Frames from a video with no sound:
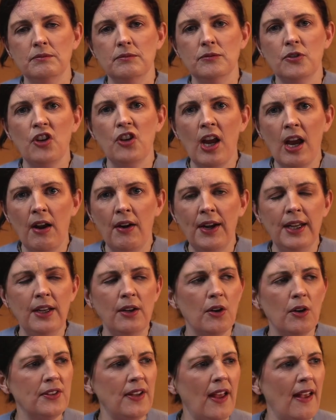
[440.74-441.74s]
sharing
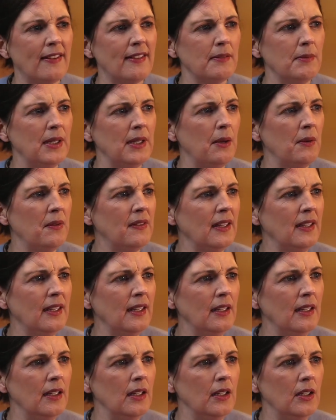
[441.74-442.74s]
or testimony, I was
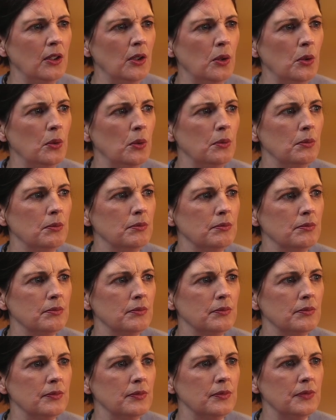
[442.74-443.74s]
thinking,
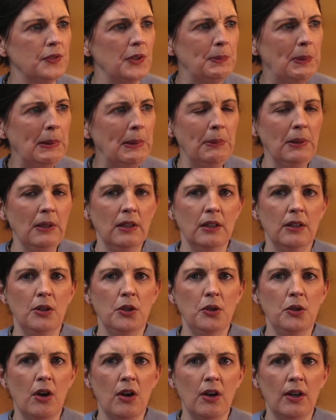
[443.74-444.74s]
for people
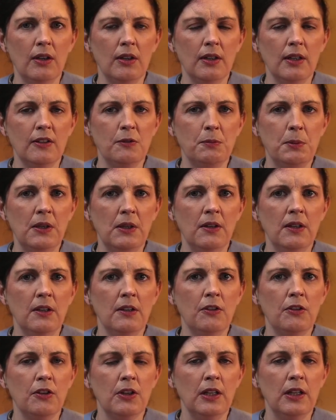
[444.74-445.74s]
who are
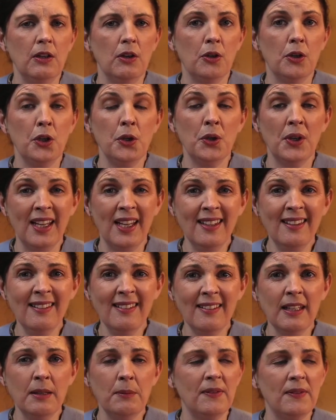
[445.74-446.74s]
experiencing or who are in
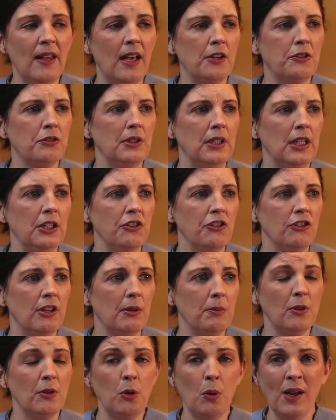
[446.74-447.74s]
same-sex
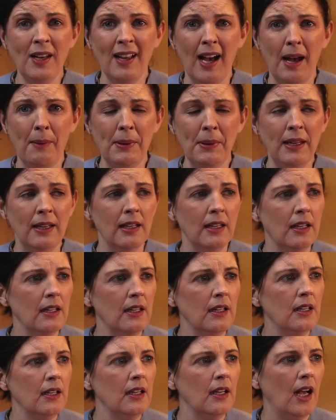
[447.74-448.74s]
relationships, I'm quite happy
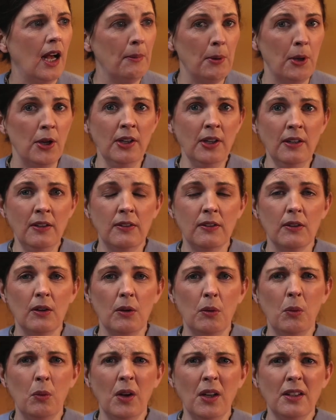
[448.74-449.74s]
about it.
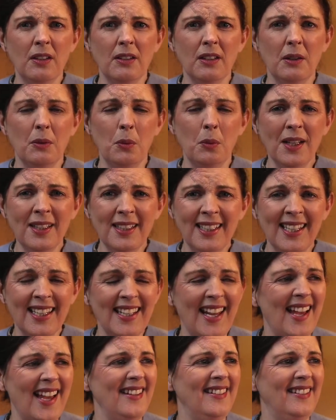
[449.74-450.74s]
What
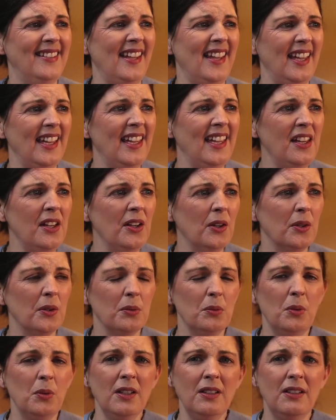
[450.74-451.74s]
can I say here?
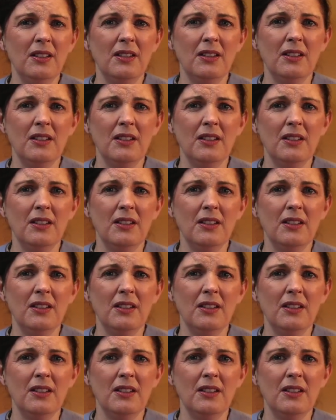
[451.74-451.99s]
What